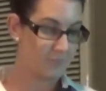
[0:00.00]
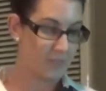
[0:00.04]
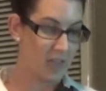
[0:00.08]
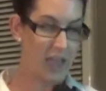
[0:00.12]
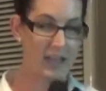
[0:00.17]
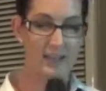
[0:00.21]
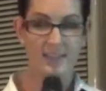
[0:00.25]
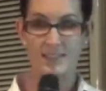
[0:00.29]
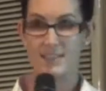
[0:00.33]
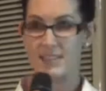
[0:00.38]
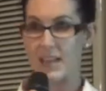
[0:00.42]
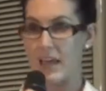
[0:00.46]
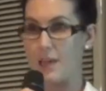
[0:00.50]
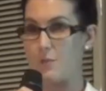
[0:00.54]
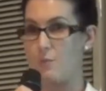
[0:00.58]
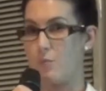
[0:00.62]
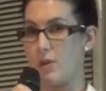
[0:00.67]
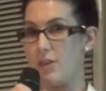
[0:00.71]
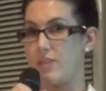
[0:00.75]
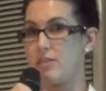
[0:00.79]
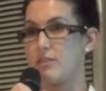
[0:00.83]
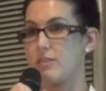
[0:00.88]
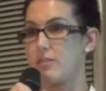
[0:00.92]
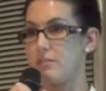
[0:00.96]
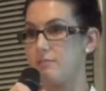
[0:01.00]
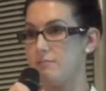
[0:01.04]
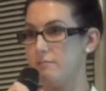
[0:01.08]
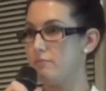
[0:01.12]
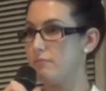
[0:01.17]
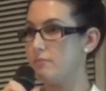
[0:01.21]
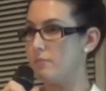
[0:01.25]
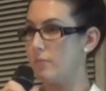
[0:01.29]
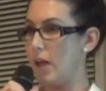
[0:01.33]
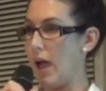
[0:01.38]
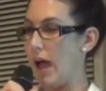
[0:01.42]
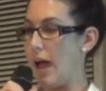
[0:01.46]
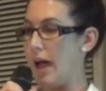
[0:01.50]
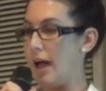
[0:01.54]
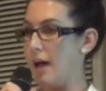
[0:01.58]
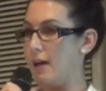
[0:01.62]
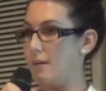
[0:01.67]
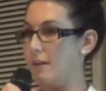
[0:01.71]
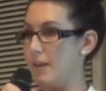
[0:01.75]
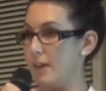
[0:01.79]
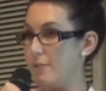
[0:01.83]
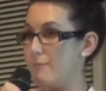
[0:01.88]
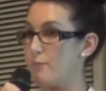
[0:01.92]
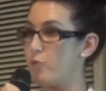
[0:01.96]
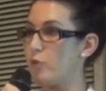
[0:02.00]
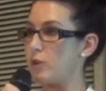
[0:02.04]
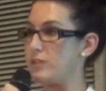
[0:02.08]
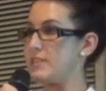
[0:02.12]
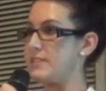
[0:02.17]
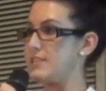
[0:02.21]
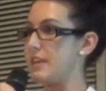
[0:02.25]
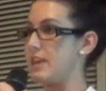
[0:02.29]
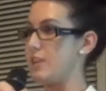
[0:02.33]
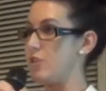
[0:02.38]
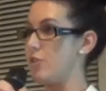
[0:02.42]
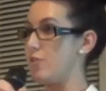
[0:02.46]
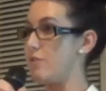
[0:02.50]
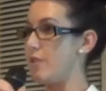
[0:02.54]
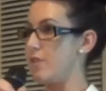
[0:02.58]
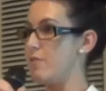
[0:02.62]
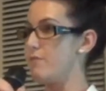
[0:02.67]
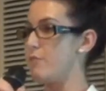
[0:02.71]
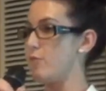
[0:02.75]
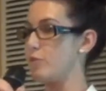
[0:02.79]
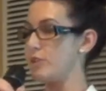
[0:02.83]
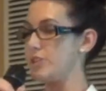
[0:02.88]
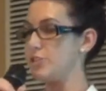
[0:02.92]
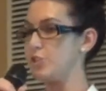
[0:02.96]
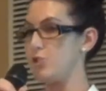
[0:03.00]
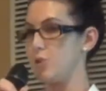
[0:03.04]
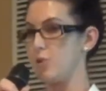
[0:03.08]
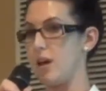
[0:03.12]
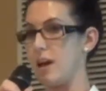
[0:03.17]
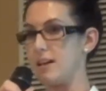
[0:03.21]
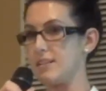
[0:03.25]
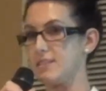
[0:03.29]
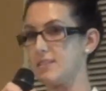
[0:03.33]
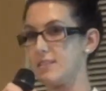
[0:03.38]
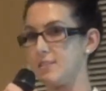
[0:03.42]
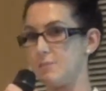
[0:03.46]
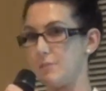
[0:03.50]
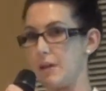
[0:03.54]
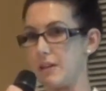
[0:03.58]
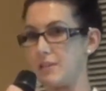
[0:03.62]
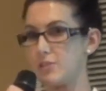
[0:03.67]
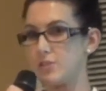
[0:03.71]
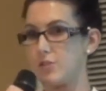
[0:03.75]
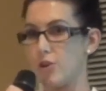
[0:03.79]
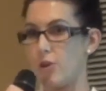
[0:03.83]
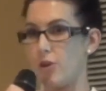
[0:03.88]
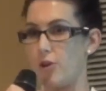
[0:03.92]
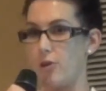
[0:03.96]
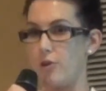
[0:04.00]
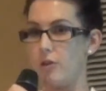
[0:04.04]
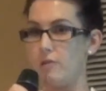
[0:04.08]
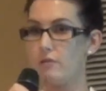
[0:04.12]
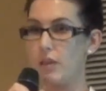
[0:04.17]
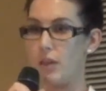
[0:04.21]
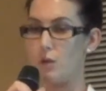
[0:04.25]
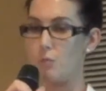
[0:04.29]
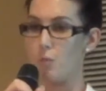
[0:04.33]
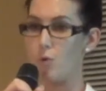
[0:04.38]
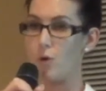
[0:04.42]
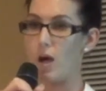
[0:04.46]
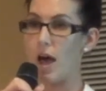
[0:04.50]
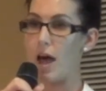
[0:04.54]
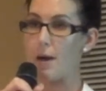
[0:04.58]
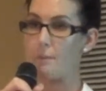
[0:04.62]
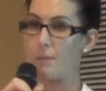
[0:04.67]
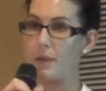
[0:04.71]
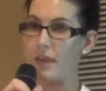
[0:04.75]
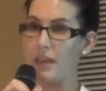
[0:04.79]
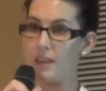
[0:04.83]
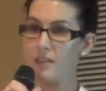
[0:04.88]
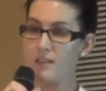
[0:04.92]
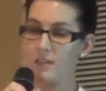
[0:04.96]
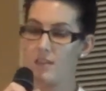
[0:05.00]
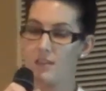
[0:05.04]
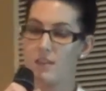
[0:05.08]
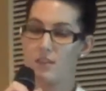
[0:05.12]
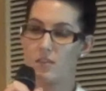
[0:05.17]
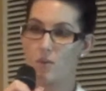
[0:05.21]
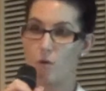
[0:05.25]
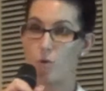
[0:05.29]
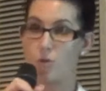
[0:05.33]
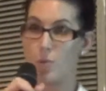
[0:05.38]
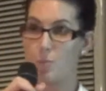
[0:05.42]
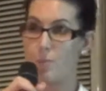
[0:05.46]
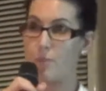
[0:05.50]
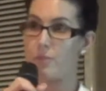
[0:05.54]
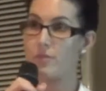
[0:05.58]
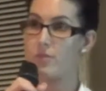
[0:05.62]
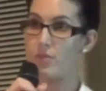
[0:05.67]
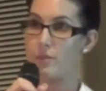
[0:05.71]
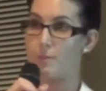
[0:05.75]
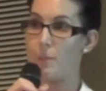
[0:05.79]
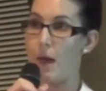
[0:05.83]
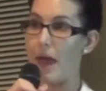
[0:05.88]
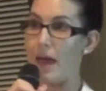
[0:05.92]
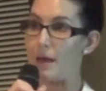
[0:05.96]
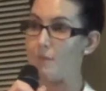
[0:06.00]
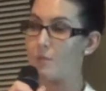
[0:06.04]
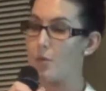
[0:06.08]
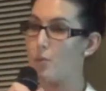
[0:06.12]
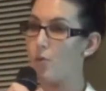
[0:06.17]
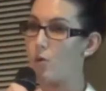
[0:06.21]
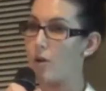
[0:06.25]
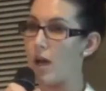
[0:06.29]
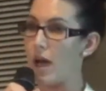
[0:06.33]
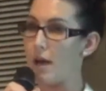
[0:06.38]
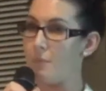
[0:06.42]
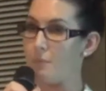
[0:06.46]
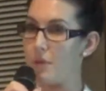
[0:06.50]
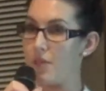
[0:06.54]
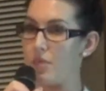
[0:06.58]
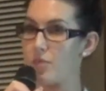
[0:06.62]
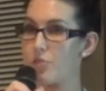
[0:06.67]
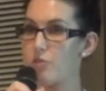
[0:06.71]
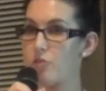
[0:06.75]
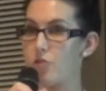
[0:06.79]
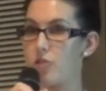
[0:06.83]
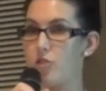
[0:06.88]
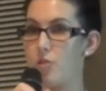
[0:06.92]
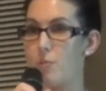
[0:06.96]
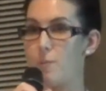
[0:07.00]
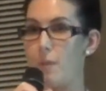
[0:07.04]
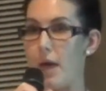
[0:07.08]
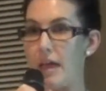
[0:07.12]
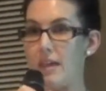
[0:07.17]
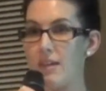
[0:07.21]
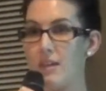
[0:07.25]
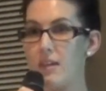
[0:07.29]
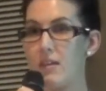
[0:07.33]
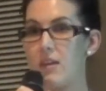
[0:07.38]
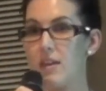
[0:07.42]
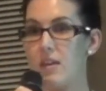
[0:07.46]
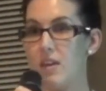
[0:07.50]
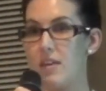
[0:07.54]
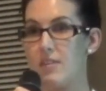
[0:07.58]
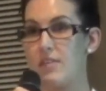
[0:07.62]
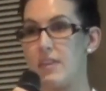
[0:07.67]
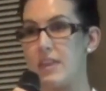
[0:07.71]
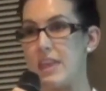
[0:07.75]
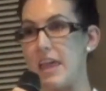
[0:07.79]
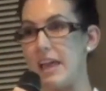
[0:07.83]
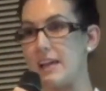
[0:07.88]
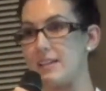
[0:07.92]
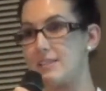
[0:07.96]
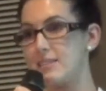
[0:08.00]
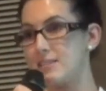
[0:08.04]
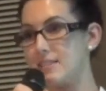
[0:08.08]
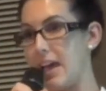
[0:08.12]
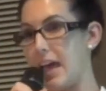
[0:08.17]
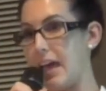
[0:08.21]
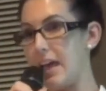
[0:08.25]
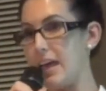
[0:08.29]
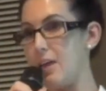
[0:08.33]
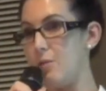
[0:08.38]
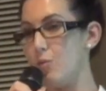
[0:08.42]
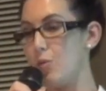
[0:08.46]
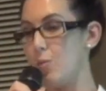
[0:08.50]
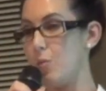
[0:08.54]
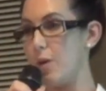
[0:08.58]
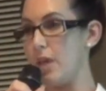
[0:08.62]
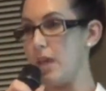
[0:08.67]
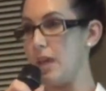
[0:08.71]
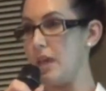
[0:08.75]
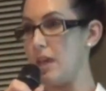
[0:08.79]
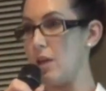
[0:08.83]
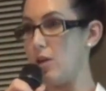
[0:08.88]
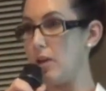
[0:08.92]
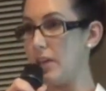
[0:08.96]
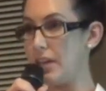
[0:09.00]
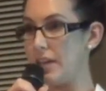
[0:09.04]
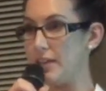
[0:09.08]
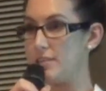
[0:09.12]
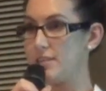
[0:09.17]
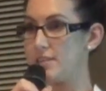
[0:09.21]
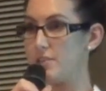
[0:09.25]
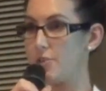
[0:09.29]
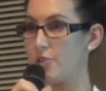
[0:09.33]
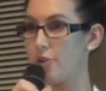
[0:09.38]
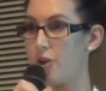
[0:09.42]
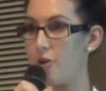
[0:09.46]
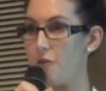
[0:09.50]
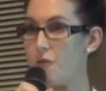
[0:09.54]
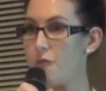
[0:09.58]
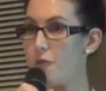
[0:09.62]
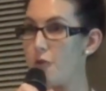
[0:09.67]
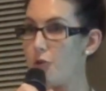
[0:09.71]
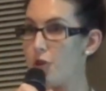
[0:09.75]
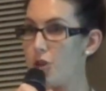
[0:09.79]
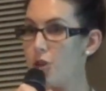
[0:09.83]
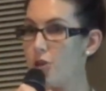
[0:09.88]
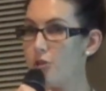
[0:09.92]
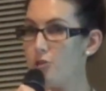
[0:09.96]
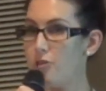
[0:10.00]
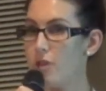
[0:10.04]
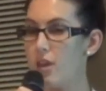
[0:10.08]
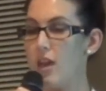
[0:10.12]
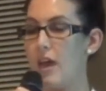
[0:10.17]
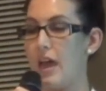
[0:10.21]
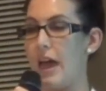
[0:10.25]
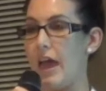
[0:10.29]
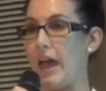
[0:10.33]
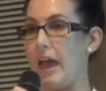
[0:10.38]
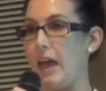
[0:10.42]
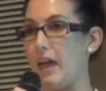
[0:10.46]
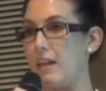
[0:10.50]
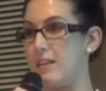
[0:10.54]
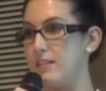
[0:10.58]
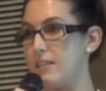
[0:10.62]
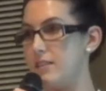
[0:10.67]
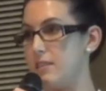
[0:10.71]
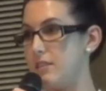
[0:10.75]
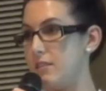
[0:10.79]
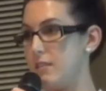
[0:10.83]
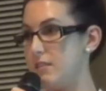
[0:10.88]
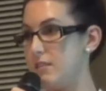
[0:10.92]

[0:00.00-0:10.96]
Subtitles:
And same with invoices that you've invoiced your customer. So it will come in, or the payment will come in through the bank. The next day it will be in Xero for you, and